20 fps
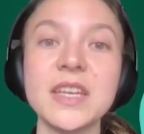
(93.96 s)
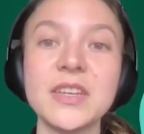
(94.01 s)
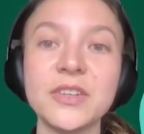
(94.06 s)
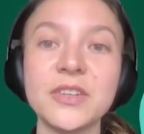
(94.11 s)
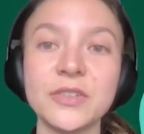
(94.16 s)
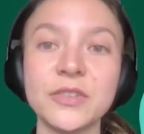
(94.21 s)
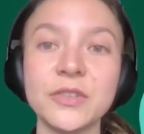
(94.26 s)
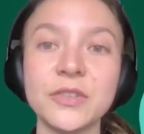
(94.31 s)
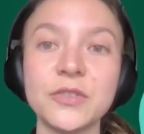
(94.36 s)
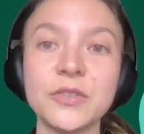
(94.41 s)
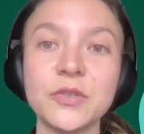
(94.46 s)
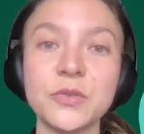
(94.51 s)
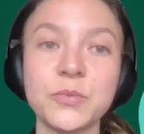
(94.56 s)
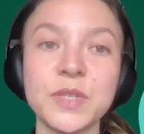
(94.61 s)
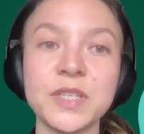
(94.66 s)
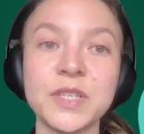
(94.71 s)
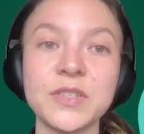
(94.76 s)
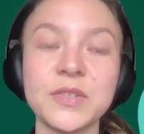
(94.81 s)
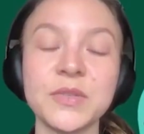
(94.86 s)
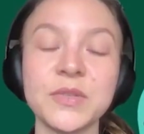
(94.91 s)
in order to
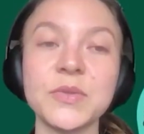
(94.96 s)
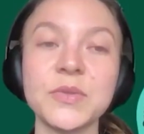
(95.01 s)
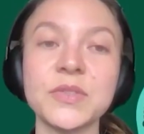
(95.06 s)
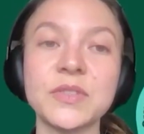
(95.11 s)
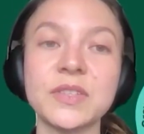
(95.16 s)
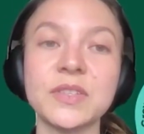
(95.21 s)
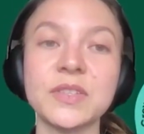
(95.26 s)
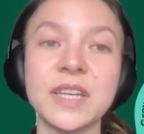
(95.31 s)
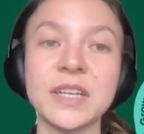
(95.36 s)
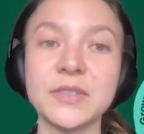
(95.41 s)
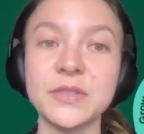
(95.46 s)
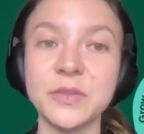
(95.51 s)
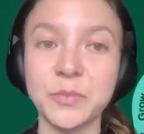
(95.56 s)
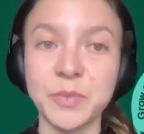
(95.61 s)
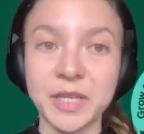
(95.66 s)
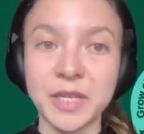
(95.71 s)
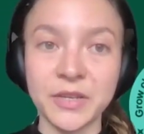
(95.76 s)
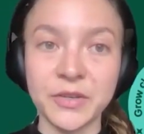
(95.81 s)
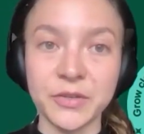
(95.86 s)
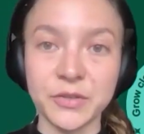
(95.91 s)
reduce their
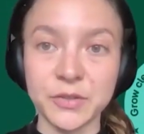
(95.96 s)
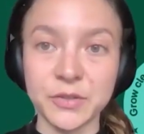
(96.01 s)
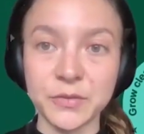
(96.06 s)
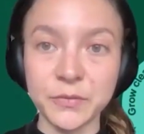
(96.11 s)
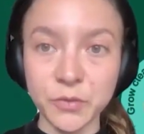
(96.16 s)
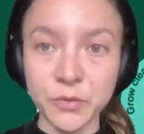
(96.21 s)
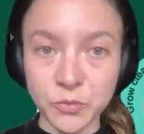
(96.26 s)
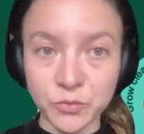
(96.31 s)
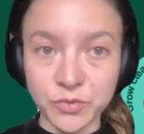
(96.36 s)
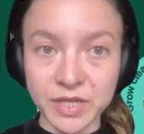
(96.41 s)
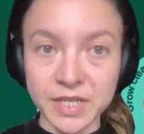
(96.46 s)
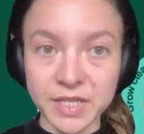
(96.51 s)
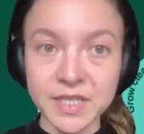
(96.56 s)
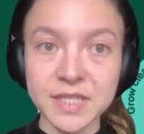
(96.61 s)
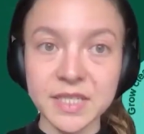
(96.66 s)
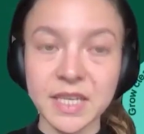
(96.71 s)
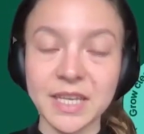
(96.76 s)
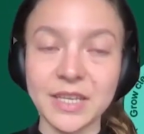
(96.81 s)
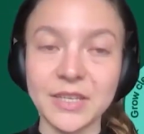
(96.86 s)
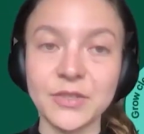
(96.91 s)
suppliers'
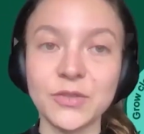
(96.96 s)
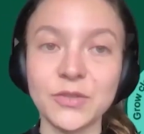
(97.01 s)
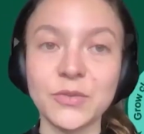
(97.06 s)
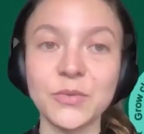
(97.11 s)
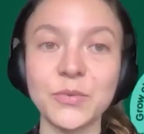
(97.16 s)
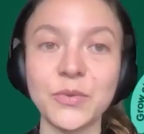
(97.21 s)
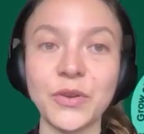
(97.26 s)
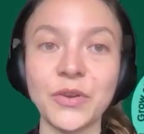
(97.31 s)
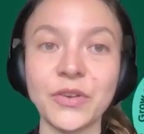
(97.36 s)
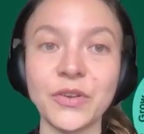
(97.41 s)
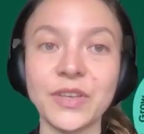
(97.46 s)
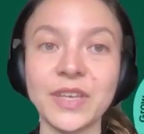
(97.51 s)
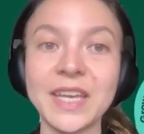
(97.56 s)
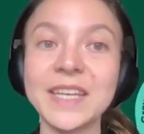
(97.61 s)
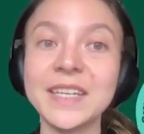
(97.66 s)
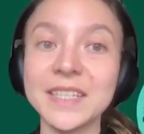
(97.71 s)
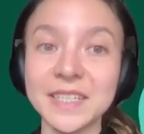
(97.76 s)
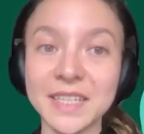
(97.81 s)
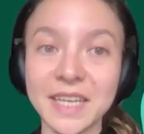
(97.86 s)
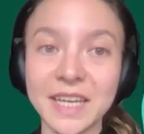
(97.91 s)
footprint and to work
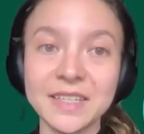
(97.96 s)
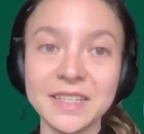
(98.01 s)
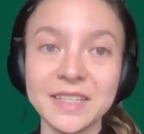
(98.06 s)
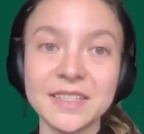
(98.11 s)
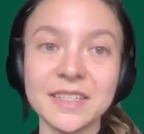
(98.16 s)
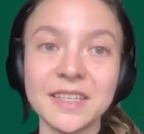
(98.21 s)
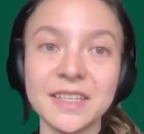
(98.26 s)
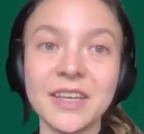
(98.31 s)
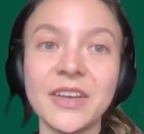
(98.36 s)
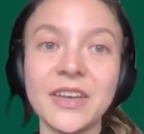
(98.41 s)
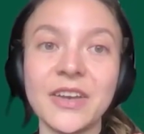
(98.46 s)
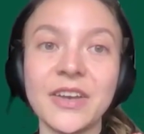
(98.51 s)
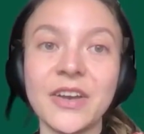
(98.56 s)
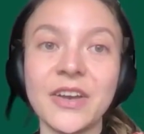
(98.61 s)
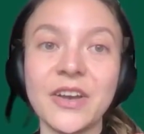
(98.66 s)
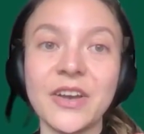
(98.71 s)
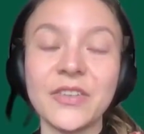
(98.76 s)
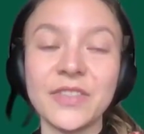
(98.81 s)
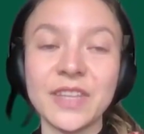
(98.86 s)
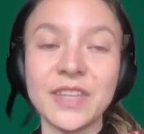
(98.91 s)
hand in hand
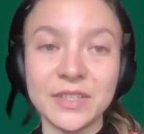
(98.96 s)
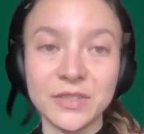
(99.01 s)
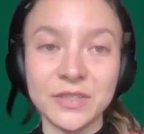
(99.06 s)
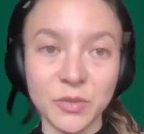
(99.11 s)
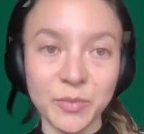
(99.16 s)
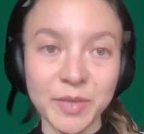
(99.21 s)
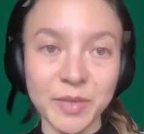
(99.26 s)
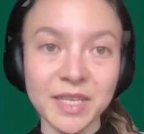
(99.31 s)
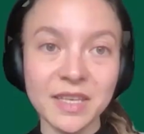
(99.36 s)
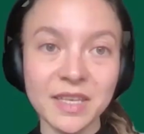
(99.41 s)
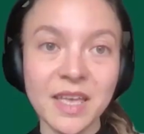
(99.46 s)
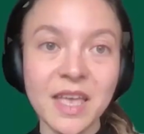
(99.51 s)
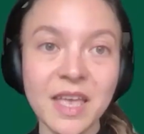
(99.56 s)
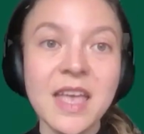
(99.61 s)
on that topic.